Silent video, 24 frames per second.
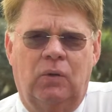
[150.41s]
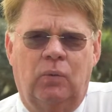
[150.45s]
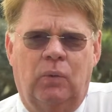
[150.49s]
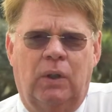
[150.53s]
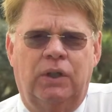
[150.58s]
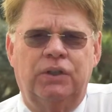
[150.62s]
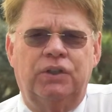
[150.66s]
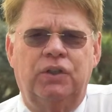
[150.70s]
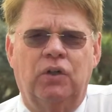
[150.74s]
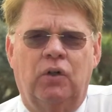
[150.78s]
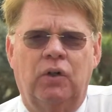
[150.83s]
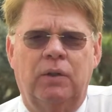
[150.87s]

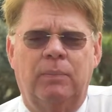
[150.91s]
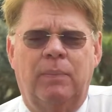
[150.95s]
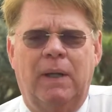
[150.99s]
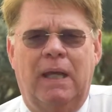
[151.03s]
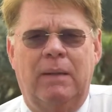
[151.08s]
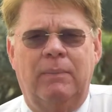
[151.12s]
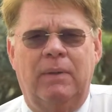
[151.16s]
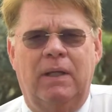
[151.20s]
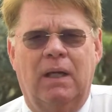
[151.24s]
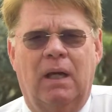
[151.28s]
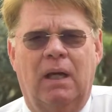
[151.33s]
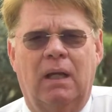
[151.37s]
Why don't you only
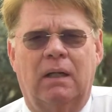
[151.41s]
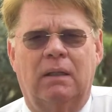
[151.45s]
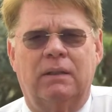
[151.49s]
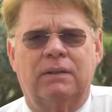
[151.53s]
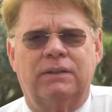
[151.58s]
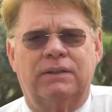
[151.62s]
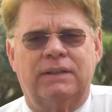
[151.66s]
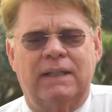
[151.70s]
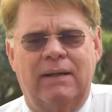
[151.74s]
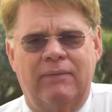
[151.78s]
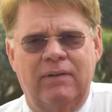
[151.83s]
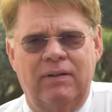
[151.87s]
pay me
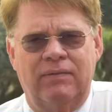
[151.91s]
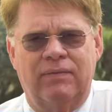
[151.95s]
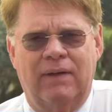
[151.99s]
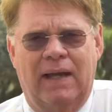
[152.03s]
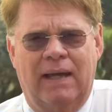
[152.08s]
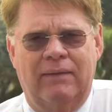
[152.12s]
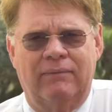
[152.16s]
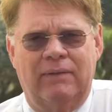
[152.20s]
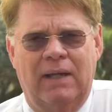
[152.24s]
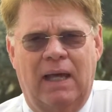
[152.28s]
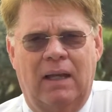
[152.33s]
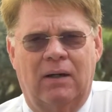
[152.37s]

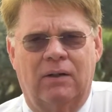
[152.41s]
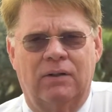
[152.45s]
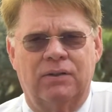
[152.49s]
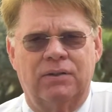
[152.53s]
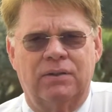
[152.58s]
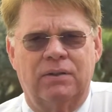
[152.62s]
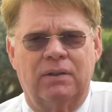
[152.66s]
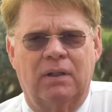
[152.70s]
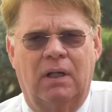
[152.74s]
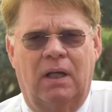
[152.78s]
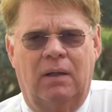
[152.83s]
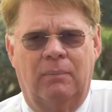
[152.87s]

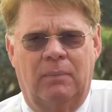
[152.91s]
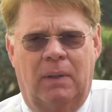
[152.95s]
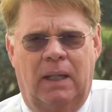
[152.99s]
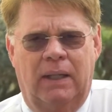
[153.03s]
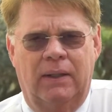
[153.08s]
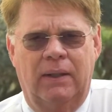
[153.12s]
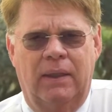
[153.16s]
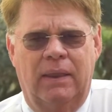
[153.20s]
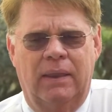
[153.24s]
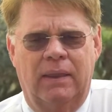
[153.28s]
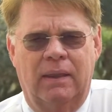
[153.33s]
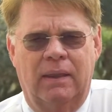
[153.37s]
$175 a month,